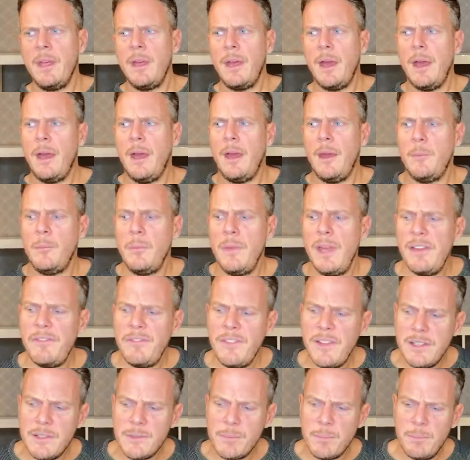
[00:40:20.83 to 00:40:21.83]
If
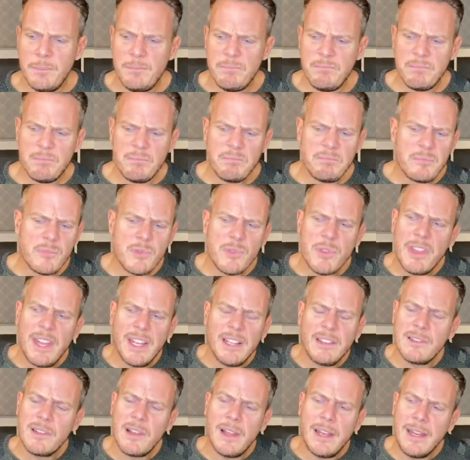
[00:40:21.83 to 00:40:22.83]
it's
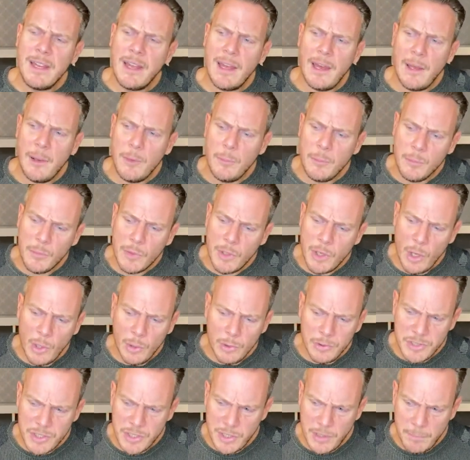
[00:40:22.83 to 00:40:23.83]
things like
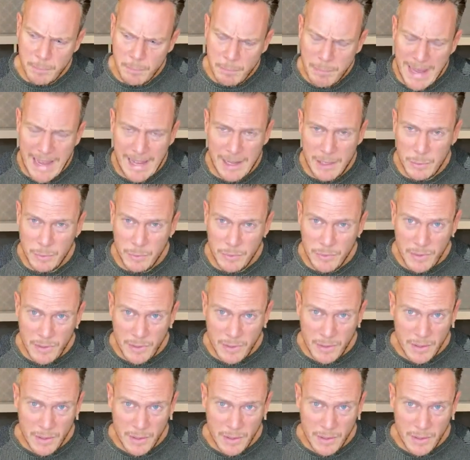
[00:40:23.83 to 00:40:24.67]
culture-bound